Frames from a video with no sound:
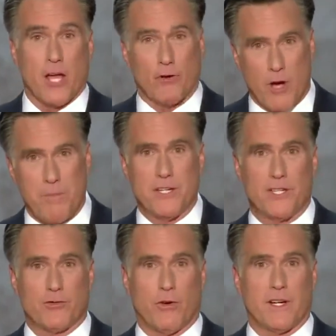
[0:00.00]
I grew up in
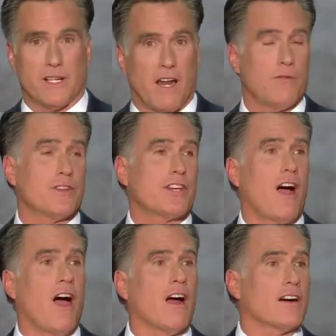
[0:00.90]
Detroit in love with
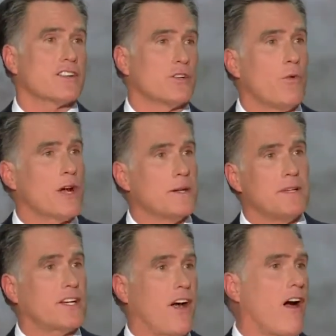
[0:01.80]
cars and wanted to
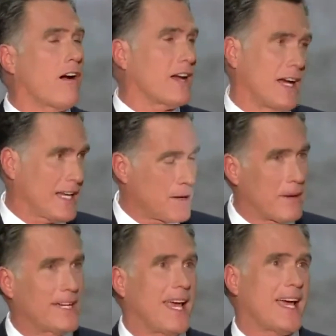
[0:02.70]
be a car guy
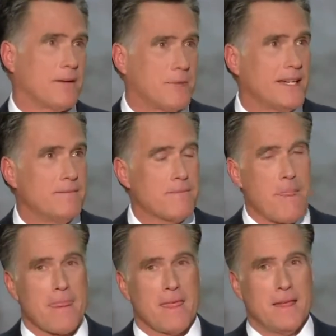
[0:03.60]
like my dad. But
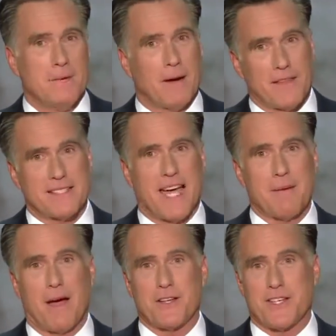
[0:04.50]
by the
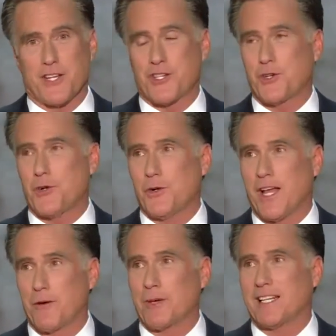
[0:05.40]
time I was out of
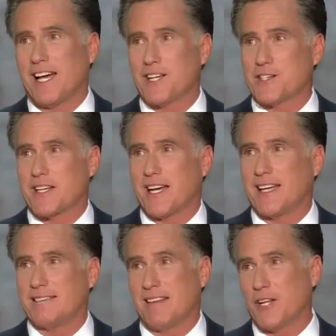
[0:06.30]
school, I realized that
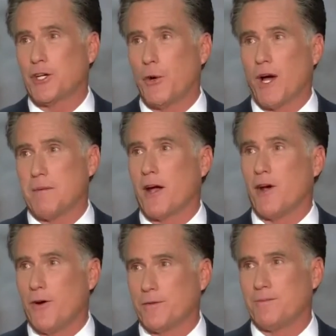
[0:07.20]
I had to go out on
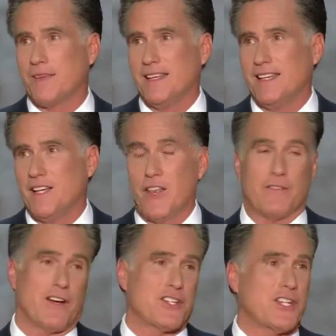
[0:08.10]
my own,
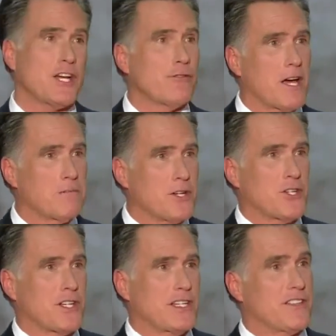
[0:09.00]
that if I stayed around
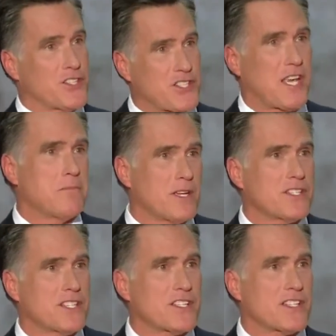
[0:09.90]
Michigan in the same
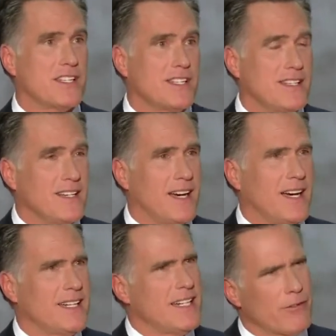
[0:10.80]
business,
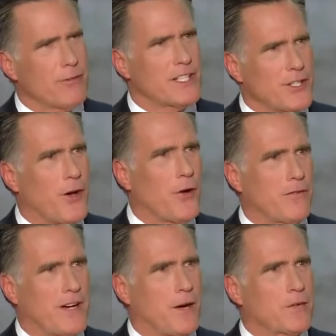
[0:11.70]
I'd never really
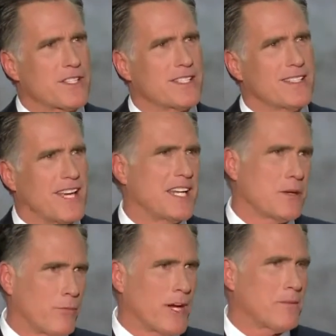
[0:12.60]
know if I was
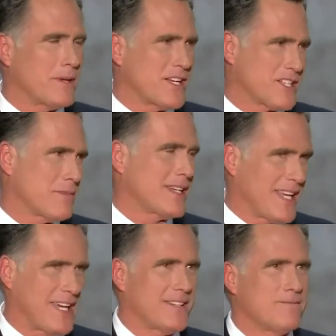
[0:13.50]
getting a break because of my
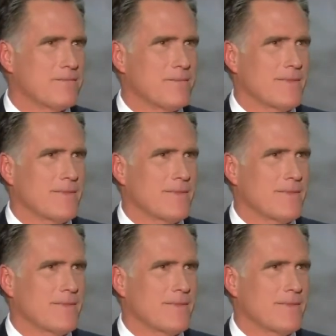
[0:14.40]
dad.